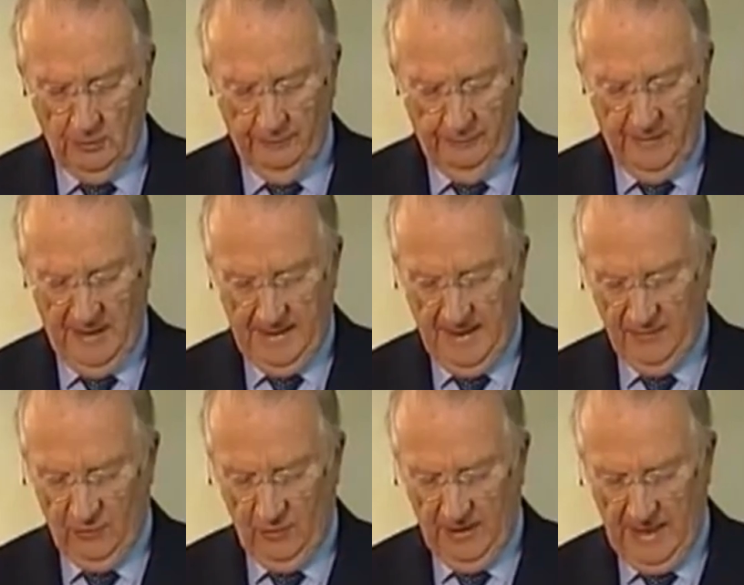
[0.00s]
didn't stop
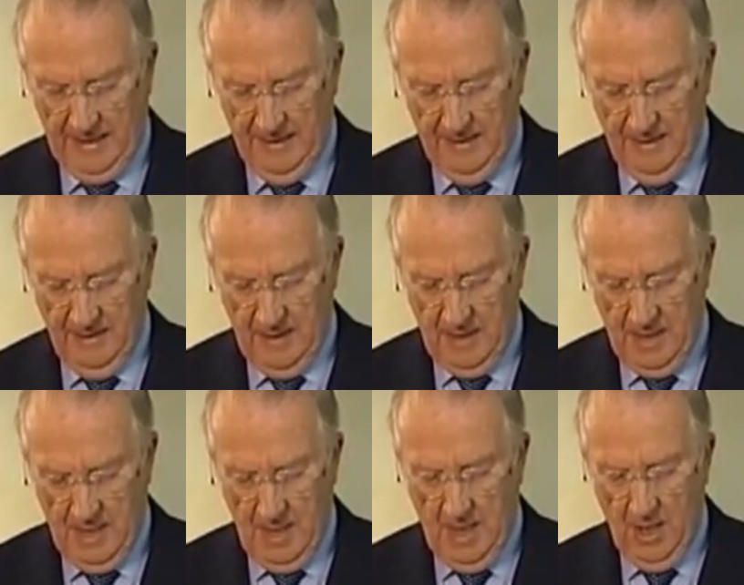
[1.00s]
being upset about
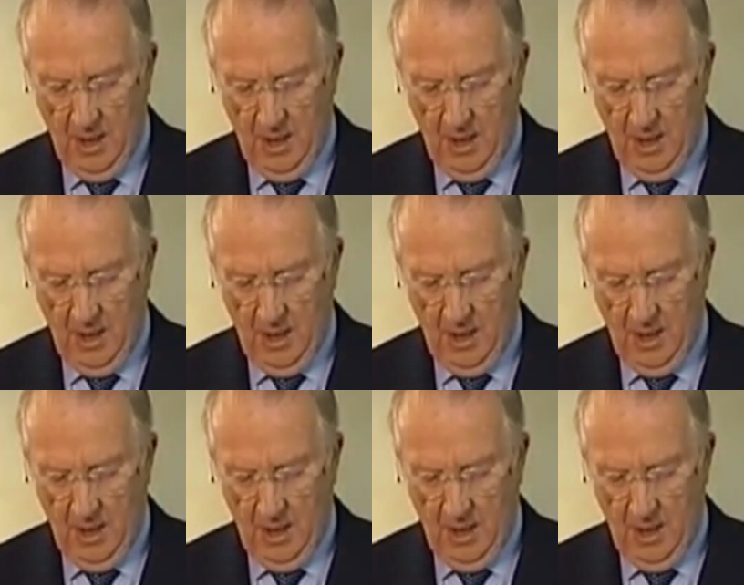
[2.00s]
it.